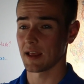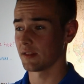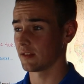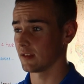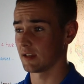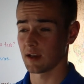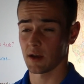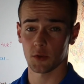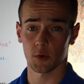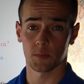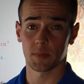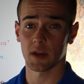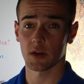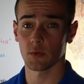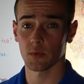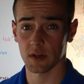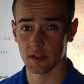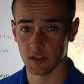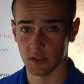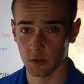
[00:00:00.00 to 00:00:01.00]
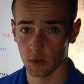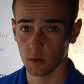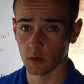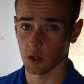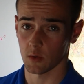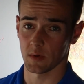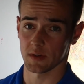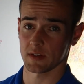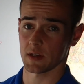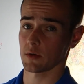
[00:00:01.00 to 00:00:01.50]
And the other big risk
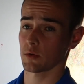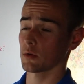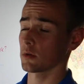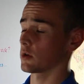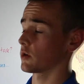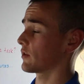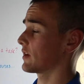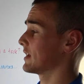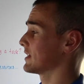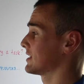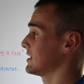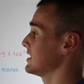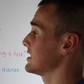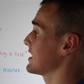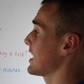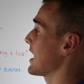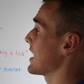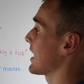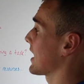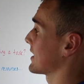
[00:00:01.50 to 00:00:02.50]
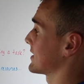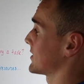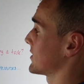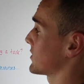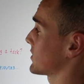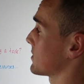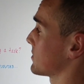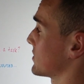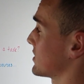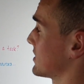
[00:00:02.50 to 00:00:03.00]
too, like we said earlier, is these AI
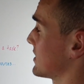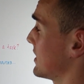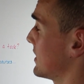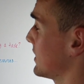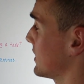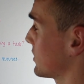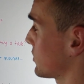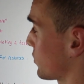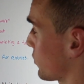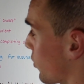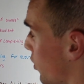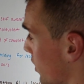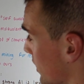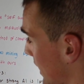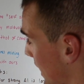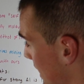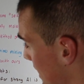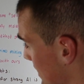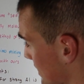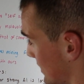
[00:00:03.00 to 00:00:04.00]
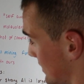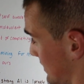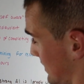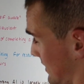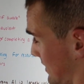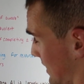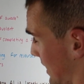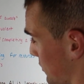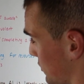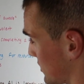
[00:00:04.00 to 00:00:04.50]
systems getting in the wrong
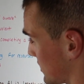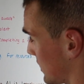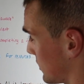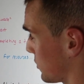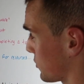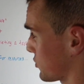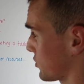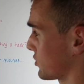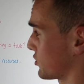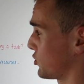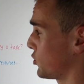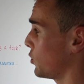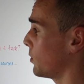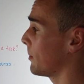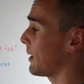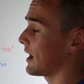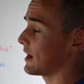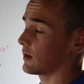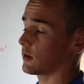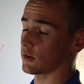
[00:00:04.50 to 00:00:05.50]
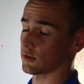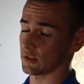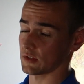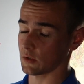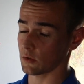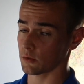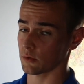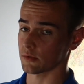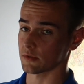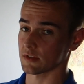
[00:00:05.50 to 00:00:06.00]
hands. I would say those are the two main
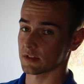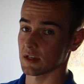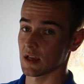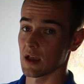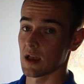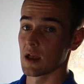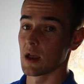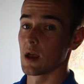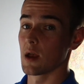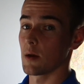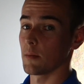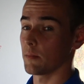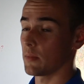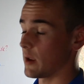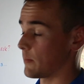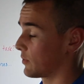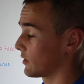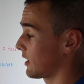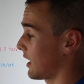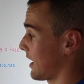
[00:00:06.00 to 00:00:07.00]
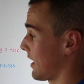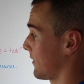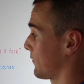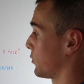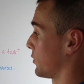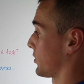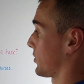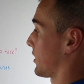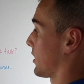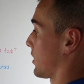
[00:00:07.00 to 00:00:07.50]
concerns people
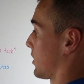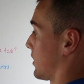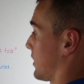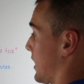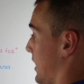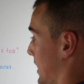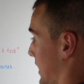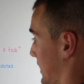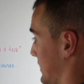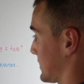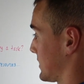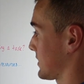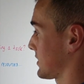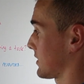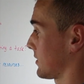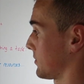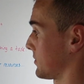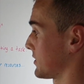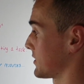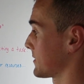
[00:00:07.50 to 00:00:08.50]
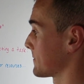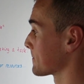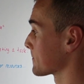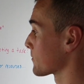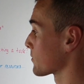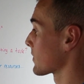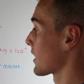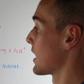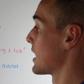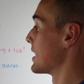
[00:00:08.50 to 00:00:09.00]
have with AI systems.
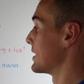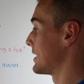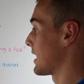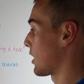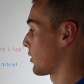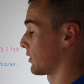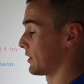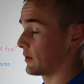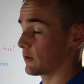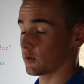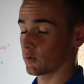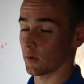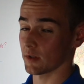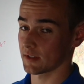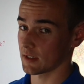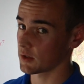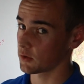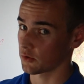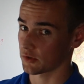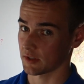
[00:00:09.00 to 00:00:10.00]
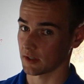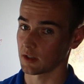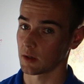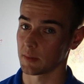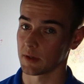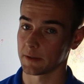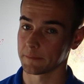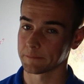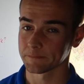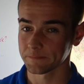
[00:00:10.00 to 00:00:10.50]
Now here's what's
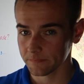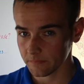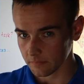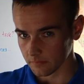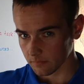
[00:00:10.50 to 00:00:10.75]
interesting to me.